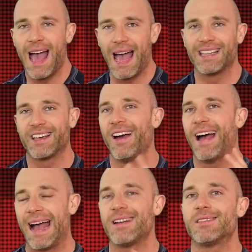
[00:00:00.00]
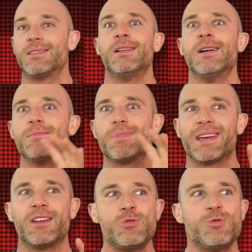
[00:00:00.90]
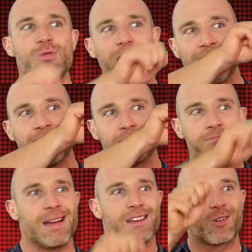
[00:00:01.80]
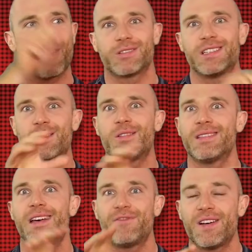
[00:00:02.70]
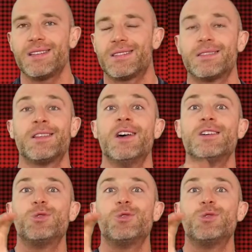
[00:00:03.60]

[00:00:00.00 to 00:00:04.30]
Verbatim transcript: and Kurt Angle, but they all had red crosses on their faces